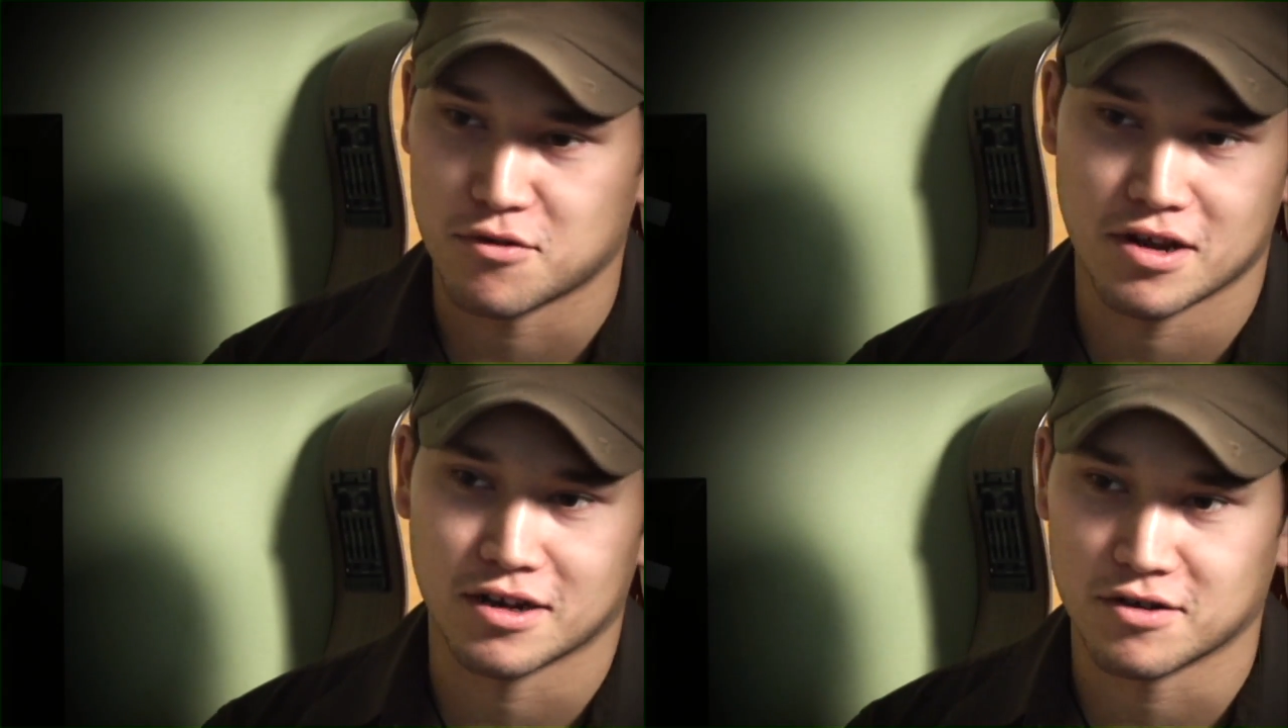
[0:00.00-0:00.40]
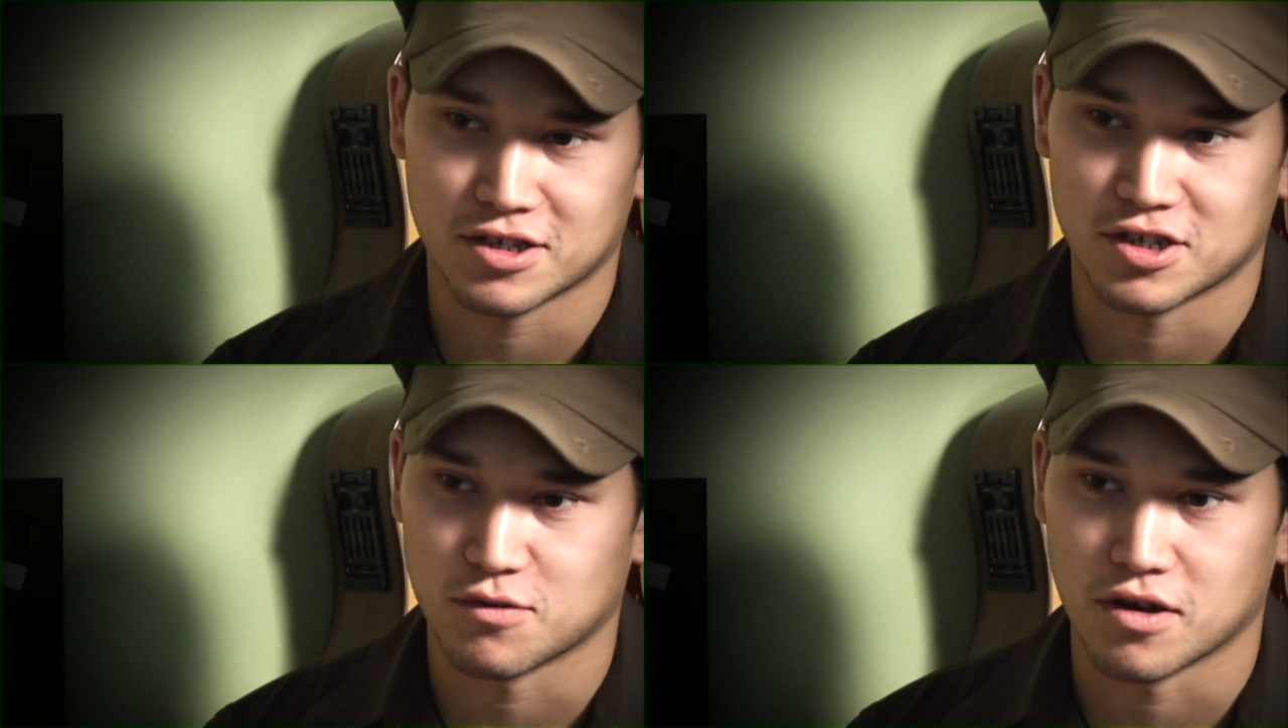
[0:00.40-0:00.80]
Marie and
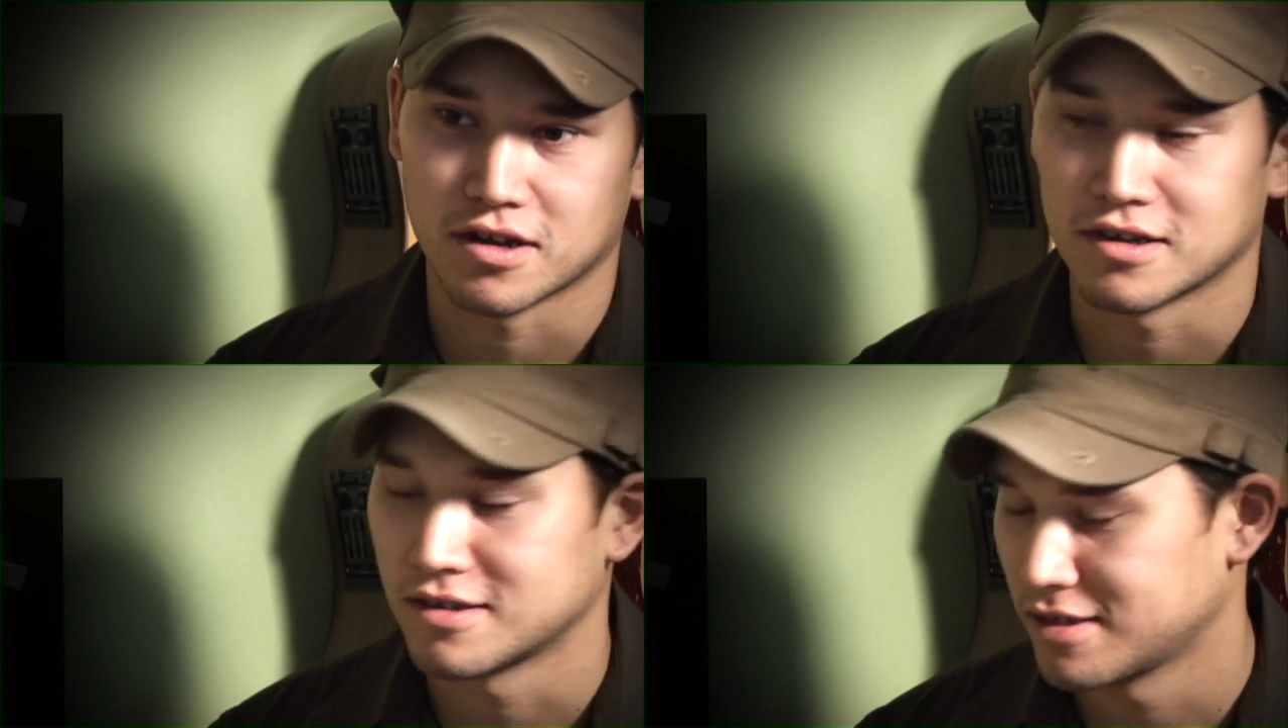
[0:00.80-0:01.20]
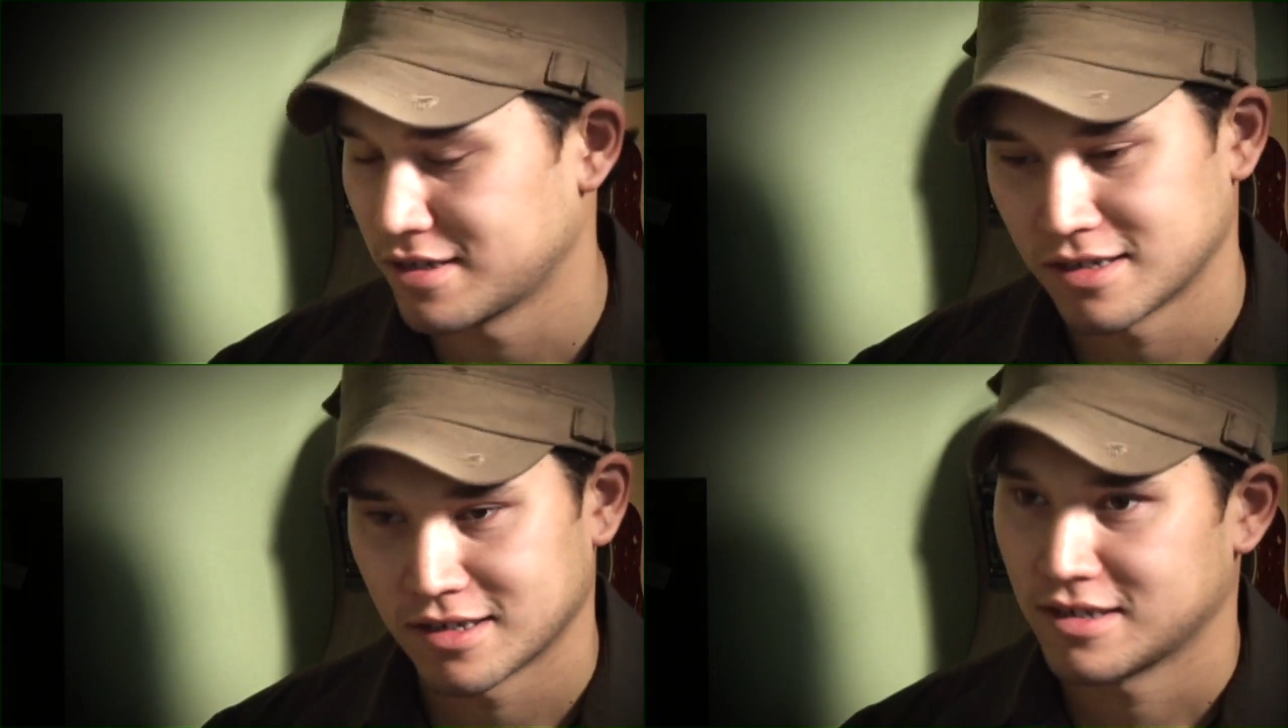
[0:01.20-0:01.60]
Crystal Shawanda,
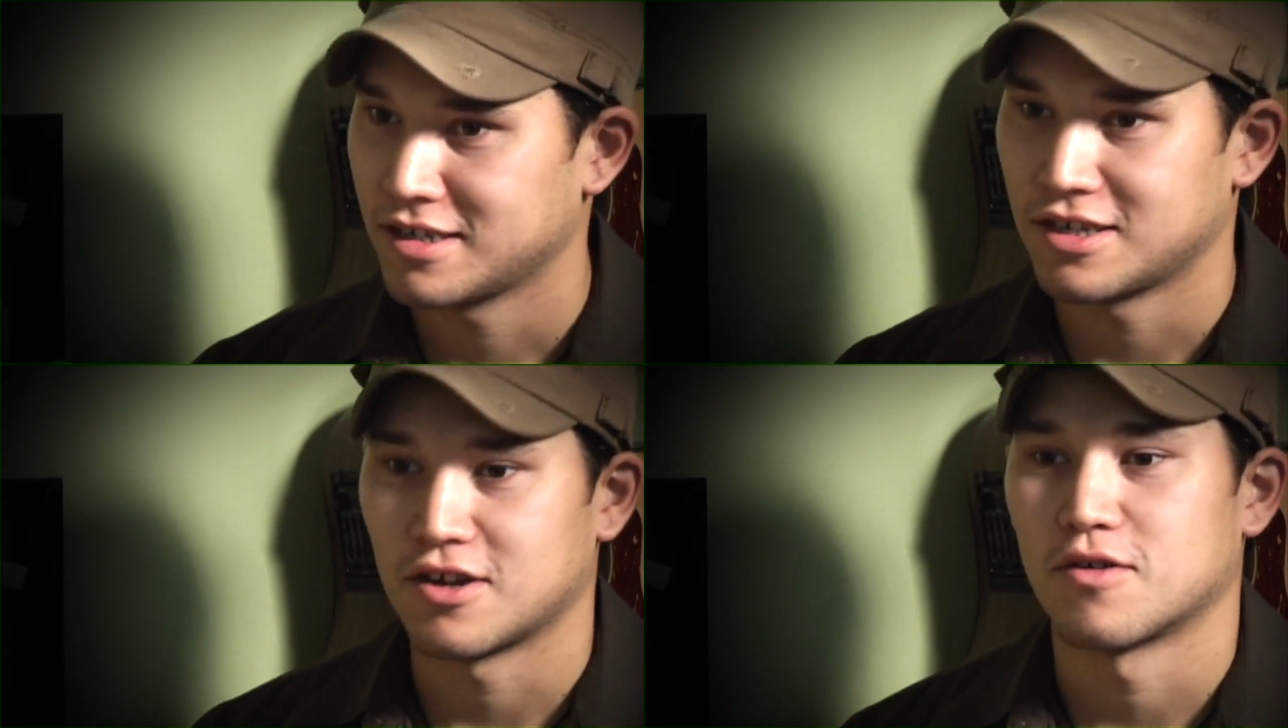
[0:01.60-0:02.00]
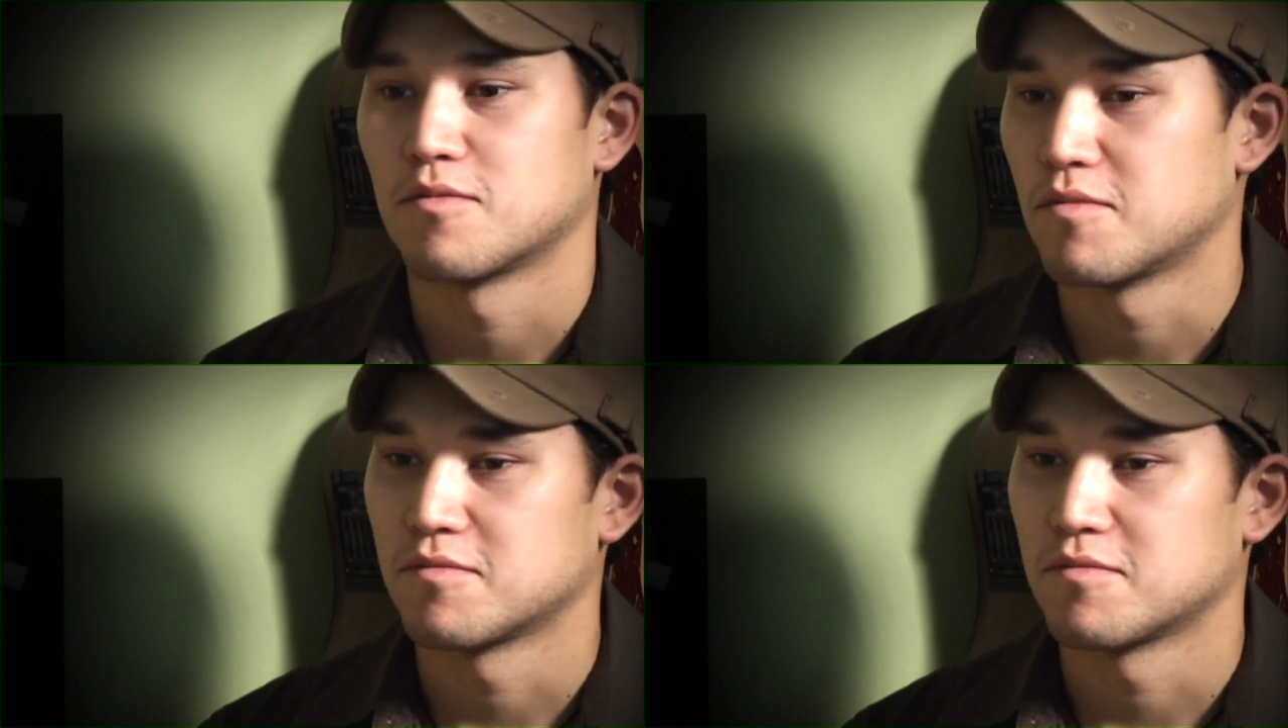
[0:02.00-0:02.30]
you know,